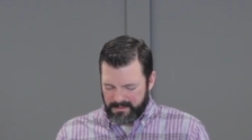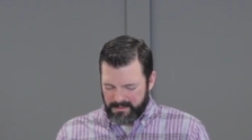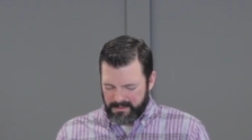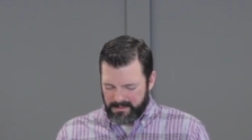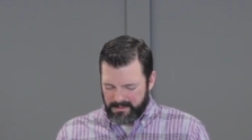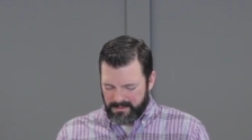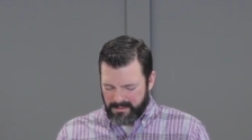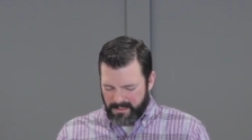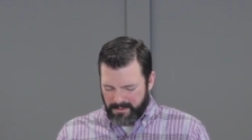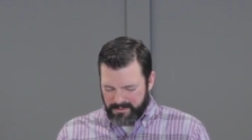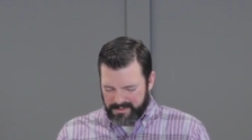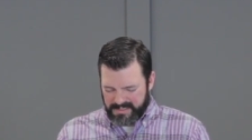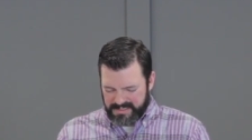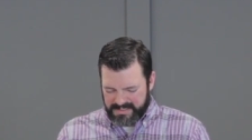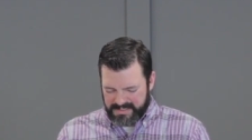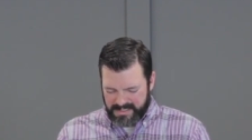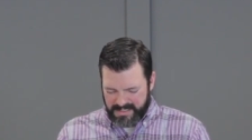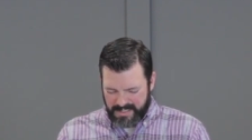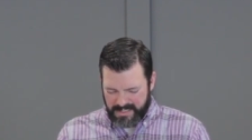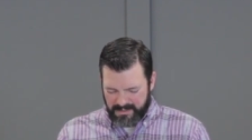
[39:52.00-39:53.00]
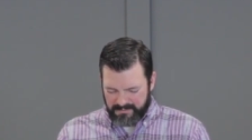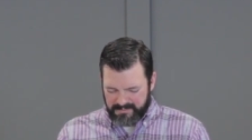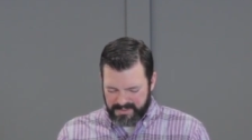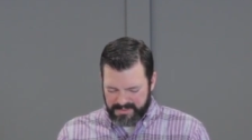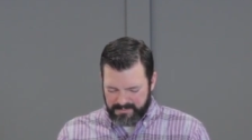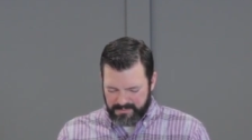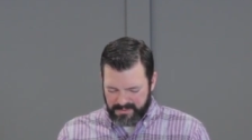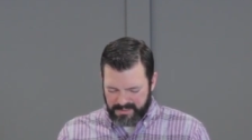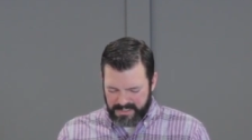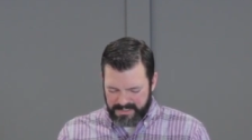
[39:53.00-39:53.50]
allowing us to have
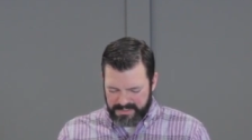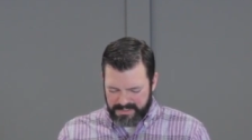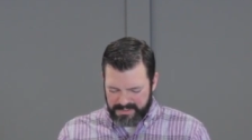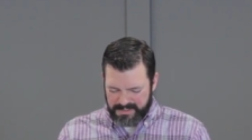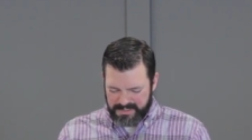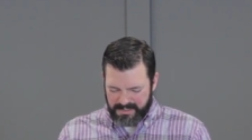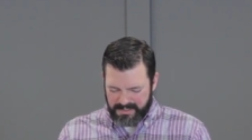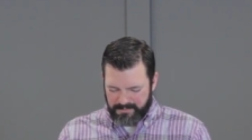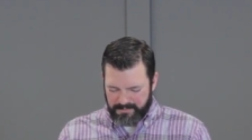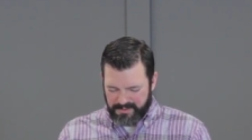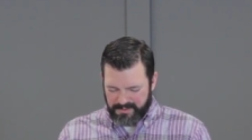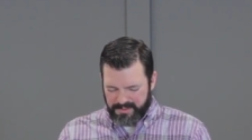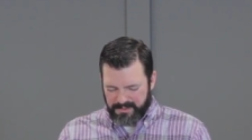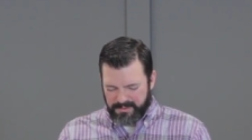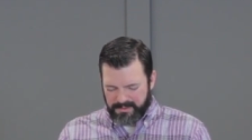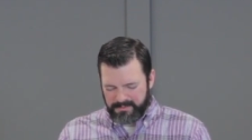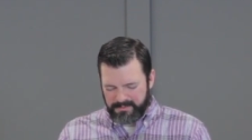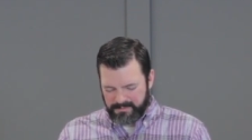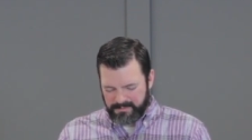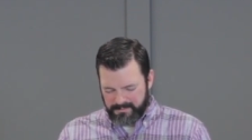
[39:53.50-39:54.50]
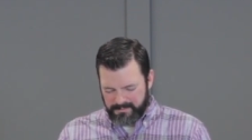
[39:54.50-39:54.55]
this relationship with you.